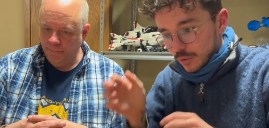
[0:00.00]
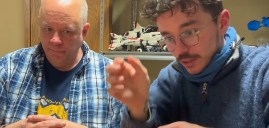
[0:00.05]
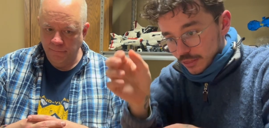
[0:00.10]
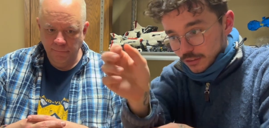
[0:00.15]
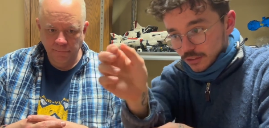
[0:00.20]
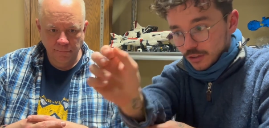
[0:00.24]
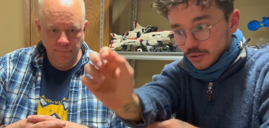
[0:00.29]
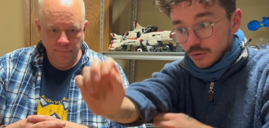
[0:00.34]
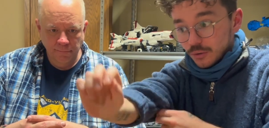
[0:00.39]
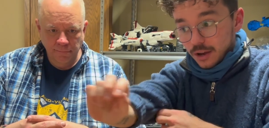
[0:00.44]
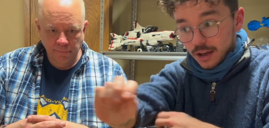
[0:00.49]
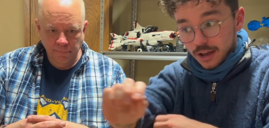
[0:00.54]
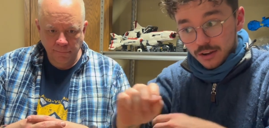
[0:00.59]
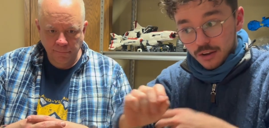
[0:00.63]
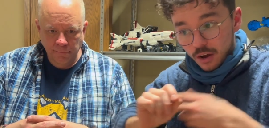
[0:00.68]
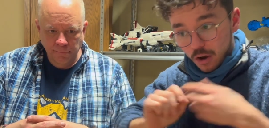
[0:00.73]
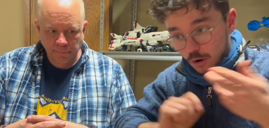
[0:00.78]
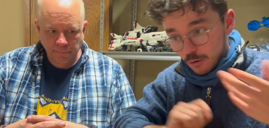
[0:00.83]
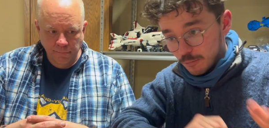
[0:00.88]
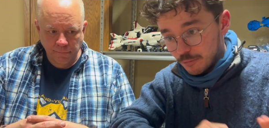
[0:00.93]
Speaker 1: with you,
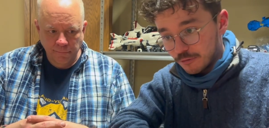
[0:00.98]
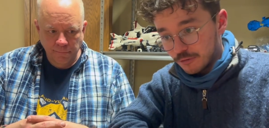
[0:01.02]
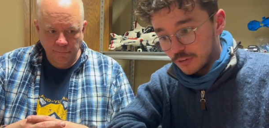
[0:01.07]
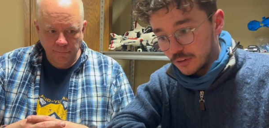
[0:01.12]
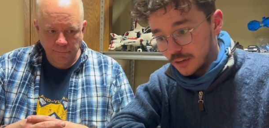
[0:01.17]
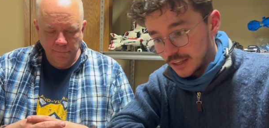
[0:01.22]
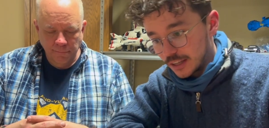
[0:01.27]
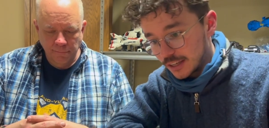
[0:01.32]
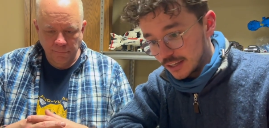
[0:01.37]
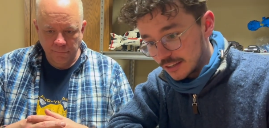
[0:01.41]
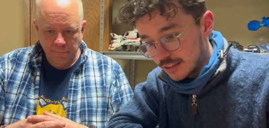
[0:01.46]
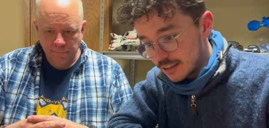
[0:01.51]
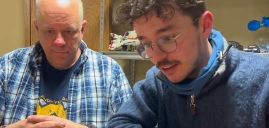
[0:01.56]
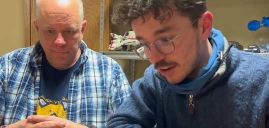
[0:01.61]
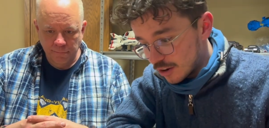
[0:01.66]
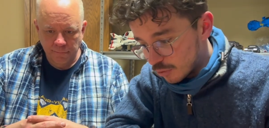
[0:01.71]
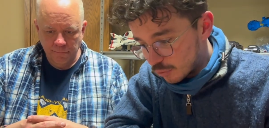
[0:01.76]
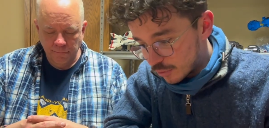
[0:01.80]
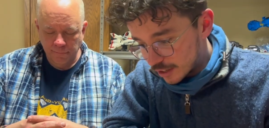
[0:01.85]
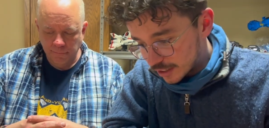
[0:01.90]
and hopefully
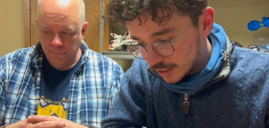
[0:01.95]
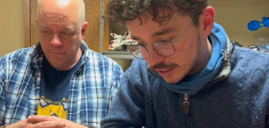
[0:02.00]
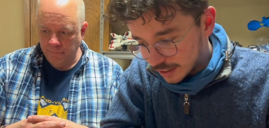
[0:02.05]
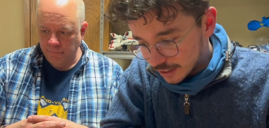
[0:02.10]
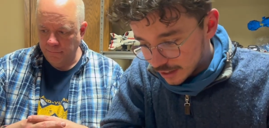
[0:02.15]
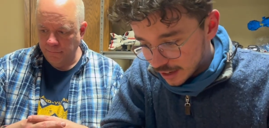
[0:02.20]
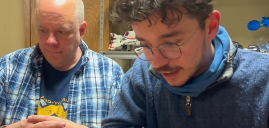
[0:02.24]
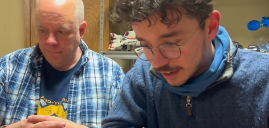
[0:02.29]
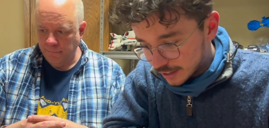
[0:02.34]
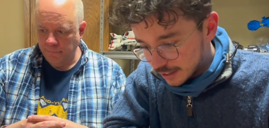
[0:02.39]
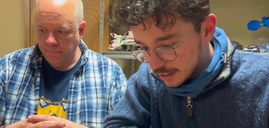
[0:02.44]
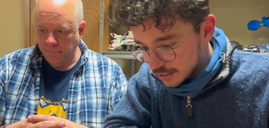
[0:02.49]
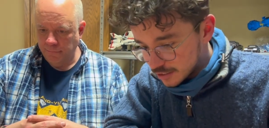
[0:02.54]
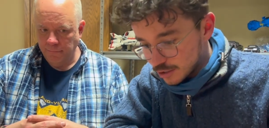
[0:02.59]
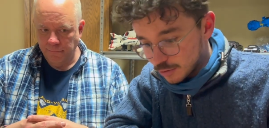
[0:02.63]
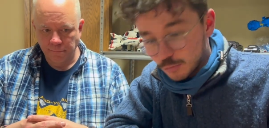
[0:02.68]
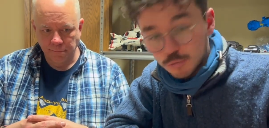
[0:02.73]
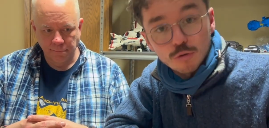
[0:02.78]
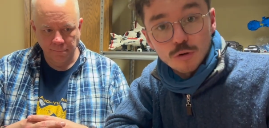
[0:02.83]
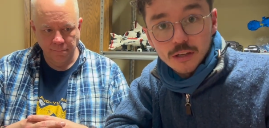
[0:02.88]
we can like get
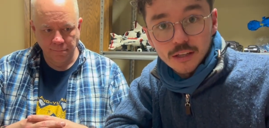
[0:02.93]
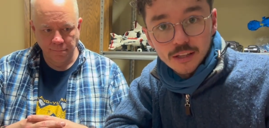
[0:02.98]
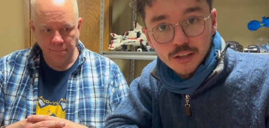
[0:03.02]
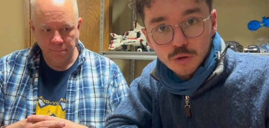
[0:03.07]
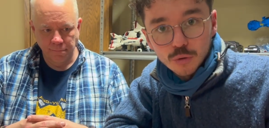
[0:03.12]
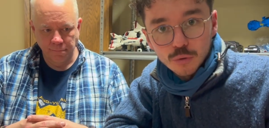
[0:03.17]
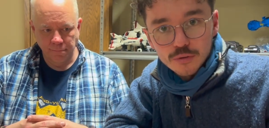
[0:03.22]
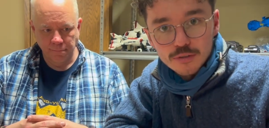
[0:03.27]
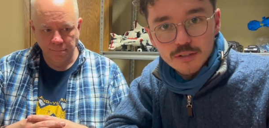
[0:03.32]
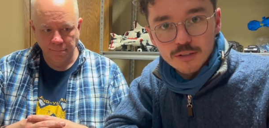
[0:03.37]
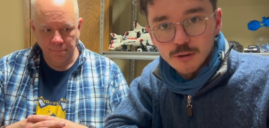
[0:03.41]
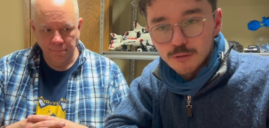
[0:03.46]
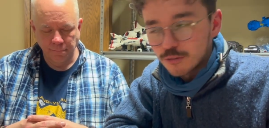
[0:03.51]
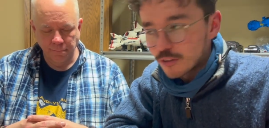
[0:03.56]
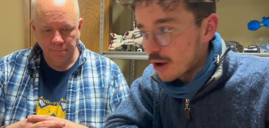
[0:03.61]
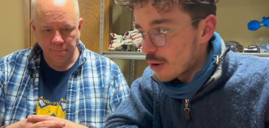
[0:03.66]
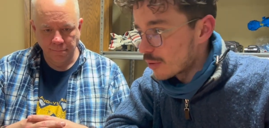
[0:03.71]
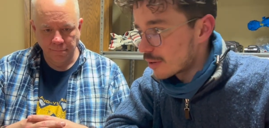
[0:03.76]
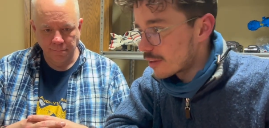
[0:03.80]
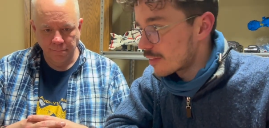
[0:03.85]
some really cool stuff
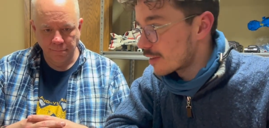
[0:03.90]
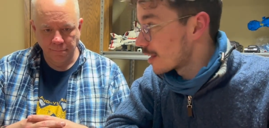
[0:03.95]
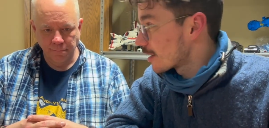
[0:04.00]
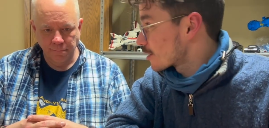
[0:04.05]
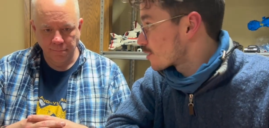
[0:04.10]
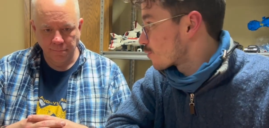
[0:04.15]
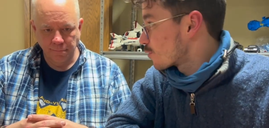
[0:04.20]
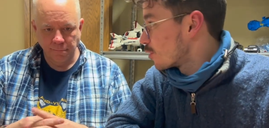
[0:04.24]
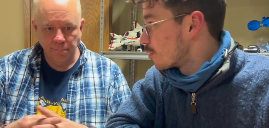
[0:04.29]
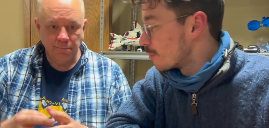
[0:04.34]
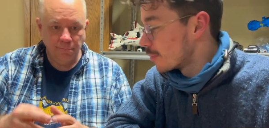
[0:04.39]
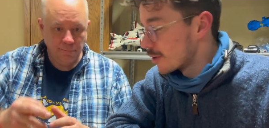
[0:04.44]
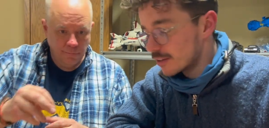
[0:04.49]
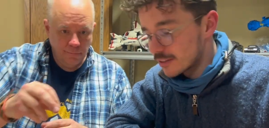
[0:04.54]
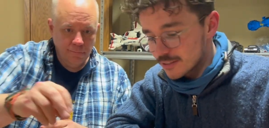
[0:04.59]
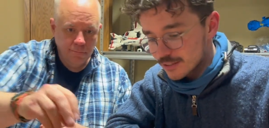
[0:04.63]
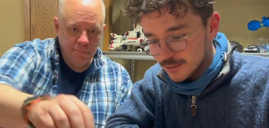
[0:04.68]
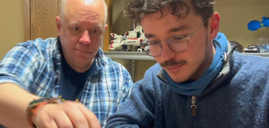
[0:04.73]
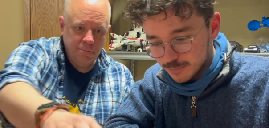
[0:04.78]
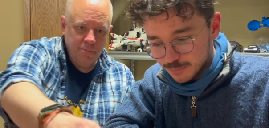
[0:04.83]
going in the next few
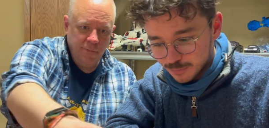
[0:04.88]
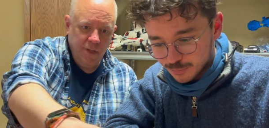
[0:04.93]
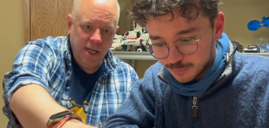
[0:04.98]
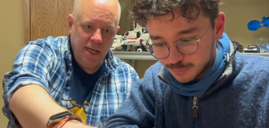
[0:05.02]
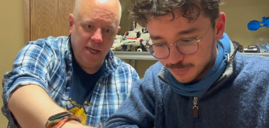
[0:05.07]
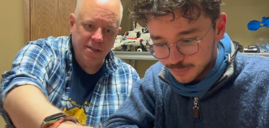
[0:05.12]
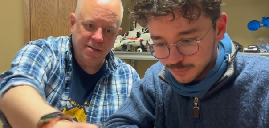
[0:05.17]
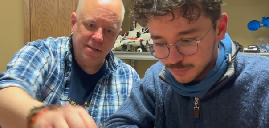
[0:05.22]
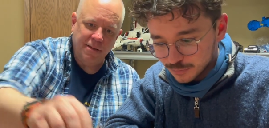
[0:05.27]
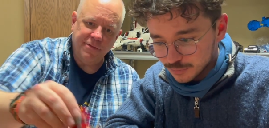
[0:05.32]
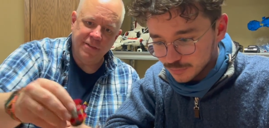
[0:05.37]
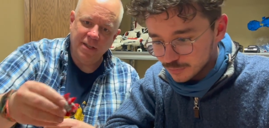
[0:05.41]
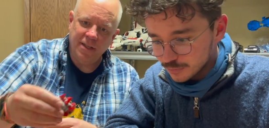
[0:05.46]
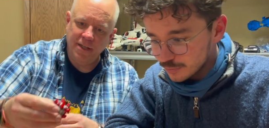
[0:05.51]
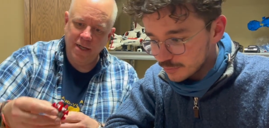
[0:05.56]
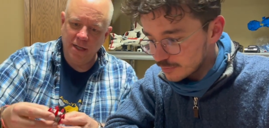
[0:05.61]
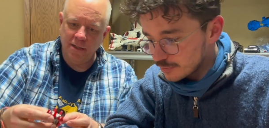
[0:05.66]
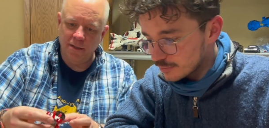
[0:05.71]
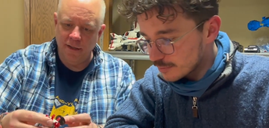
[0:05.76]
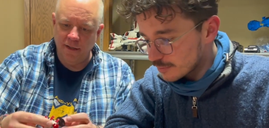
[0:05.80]
months.
Speaker 2: Yeah,
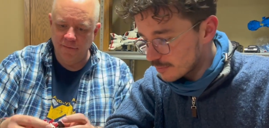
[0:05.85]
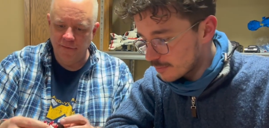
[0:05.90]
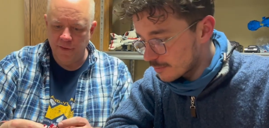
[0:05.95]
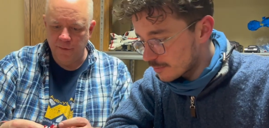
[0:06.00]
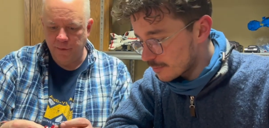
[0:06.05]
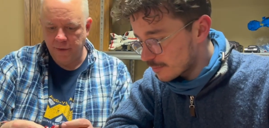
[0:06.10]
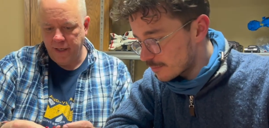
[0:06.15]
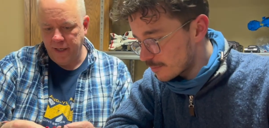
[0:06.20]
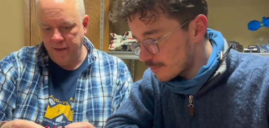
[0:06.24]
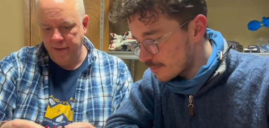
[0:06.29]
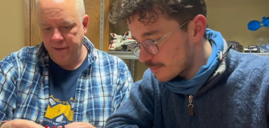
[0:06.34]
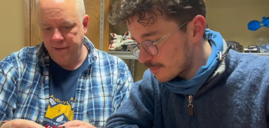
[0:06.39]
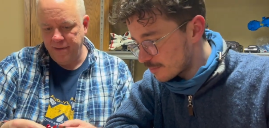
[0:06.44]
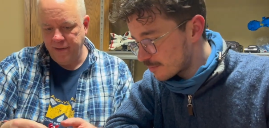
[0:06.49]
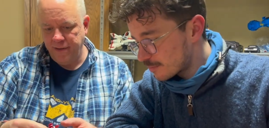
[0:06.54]
definitely. I'd love to work on this